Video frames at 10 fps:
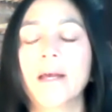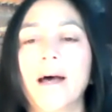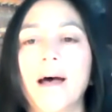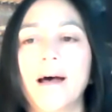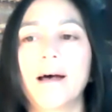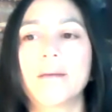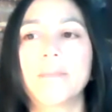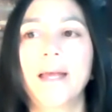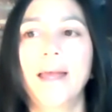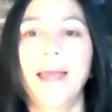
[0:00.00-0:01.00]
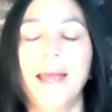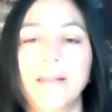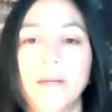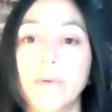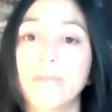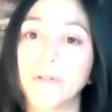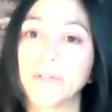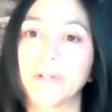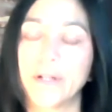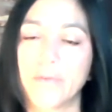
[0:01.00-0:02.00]
And then we
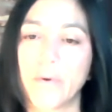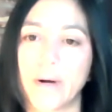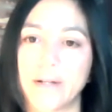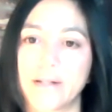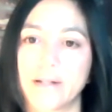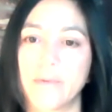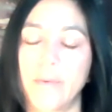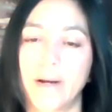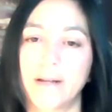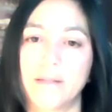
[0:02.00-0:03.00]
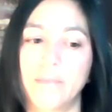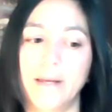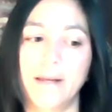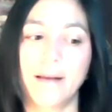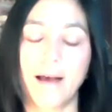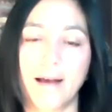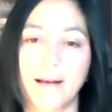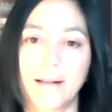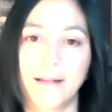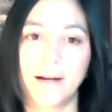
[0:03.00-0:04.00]
filter it, of course, because we want it to be
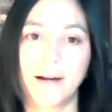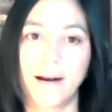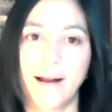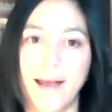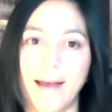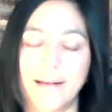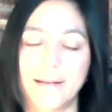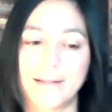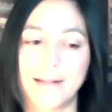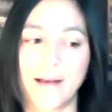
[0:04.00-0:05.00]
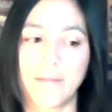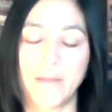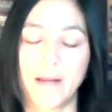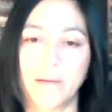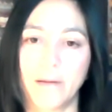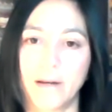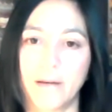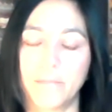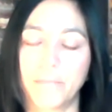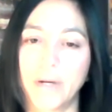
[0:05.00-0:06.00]
clear and in
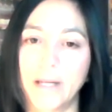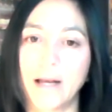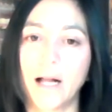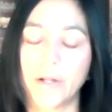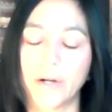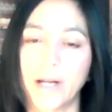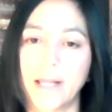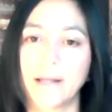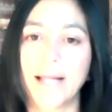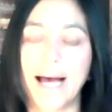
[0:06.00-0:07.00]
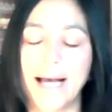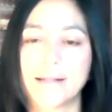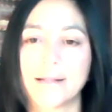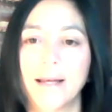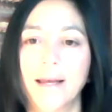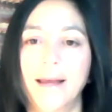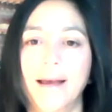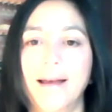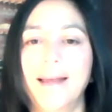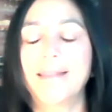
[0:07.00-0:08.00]
a pretty color in the glass.
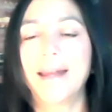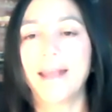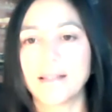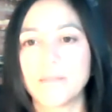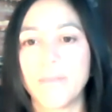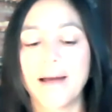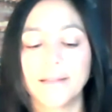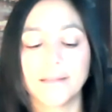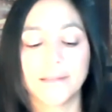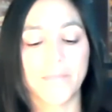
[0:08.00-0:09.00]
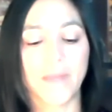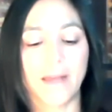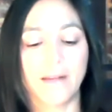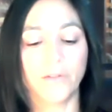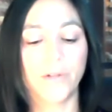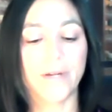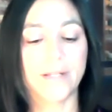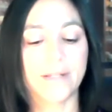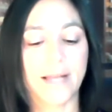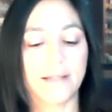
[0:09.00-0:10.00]
And then it gets bottled. And you'll
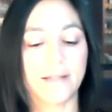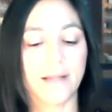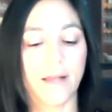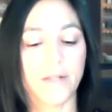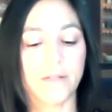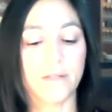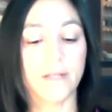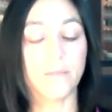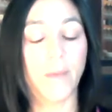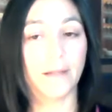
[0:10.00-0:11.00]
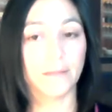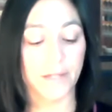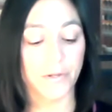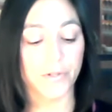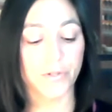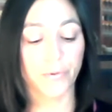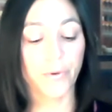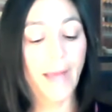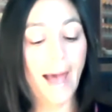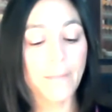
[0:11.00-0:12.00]
notice that this is bottled under a
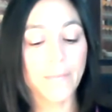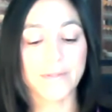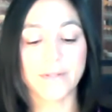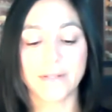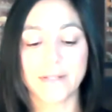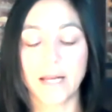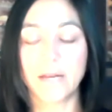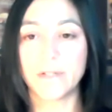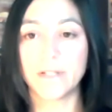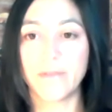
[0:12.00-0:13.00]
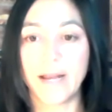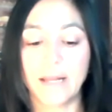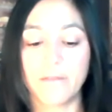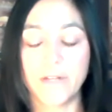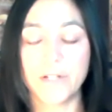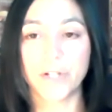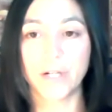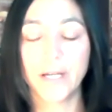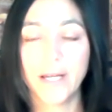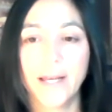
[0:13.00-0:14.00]
screw cap. So it's kind of a defining
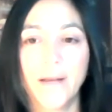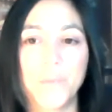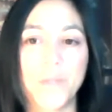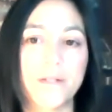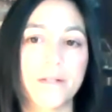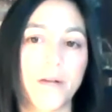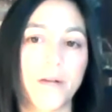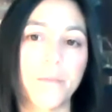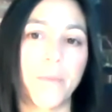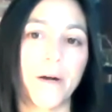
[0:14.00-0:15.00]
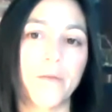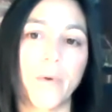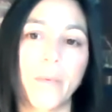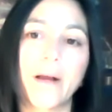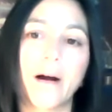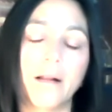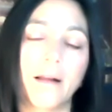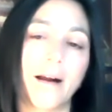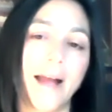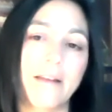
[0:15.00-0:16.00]
feature. This is also part of what we call
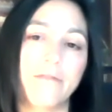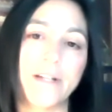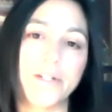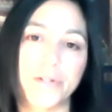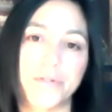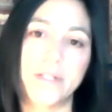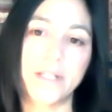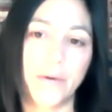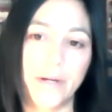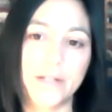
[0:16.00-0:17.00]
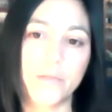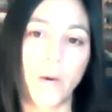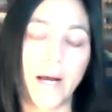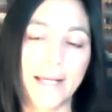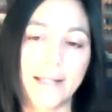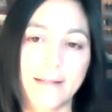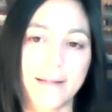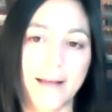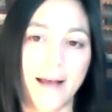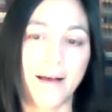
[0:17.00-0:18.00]
our Adventure Series
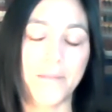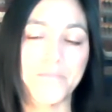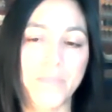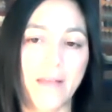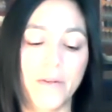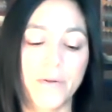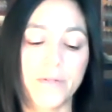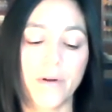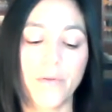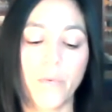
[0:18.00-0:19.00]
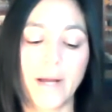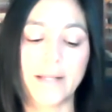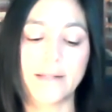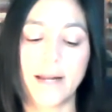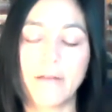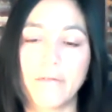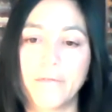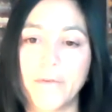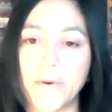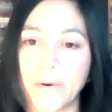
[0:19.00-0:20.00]
wines. And those are the wines that have a
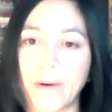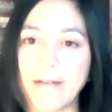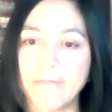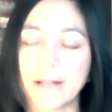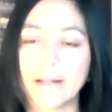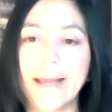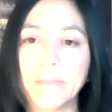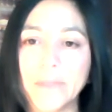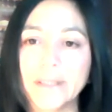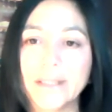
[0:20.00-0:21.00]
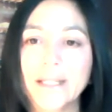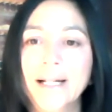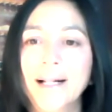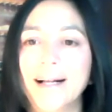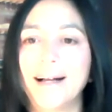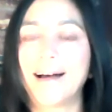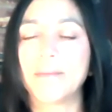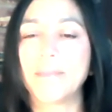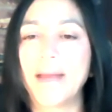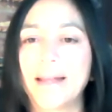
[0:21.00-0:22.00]
photographic label.
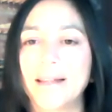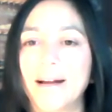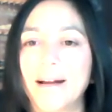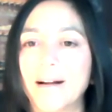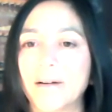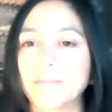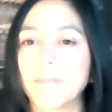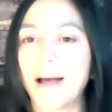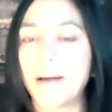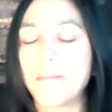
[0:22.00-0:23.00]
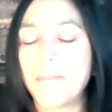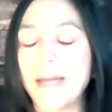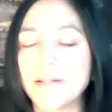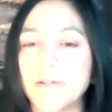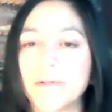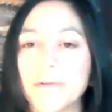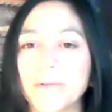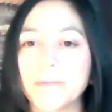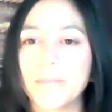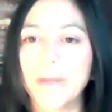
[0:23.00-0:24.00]
And they're meant
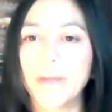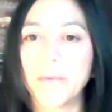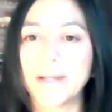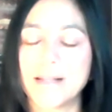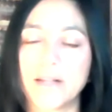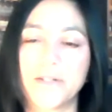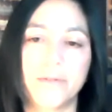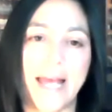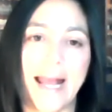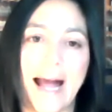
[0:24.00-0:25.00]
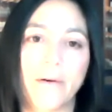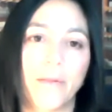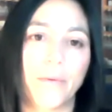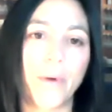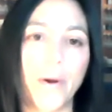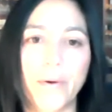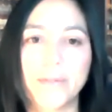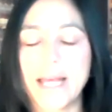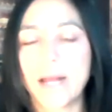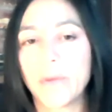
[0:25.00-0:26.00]
to be the ones that you take out on the
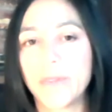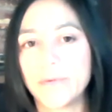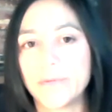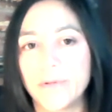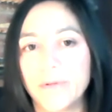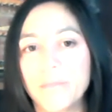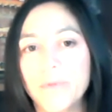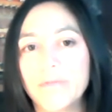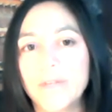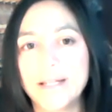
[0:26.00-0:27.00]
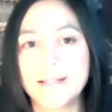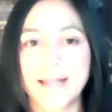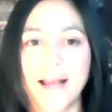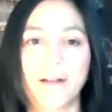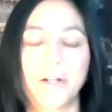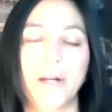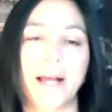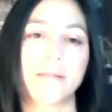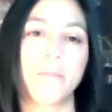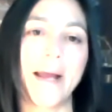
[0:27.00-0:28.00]
road, take with you to the movies, take on your
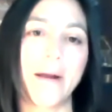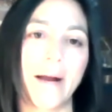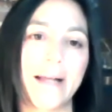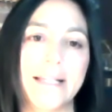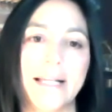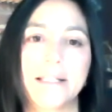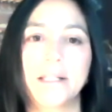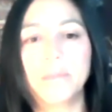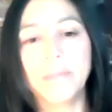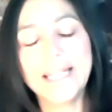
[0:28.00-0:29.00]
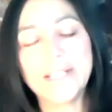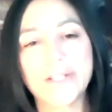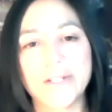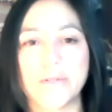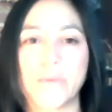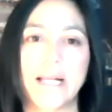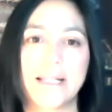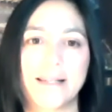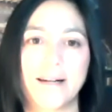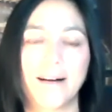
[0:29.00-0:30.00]
next bike ride, take to the beach, those
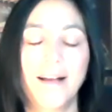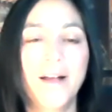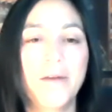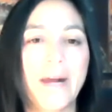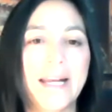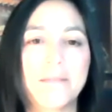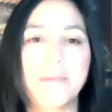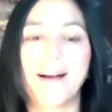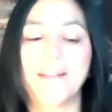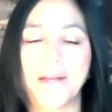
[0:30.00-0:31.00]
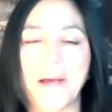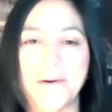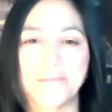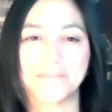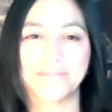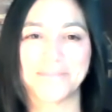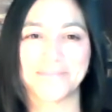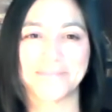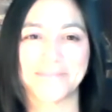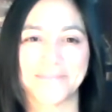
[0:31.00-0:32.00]
wines that are ready to be on the go.
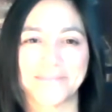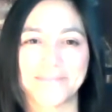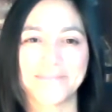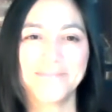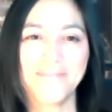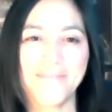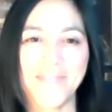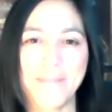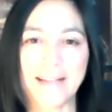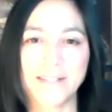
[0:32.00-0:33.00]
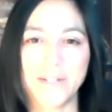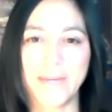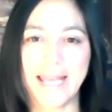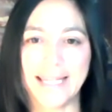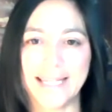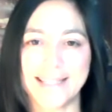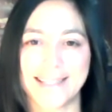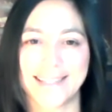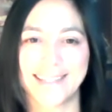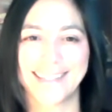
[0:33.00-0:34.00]
Back to you, Candace.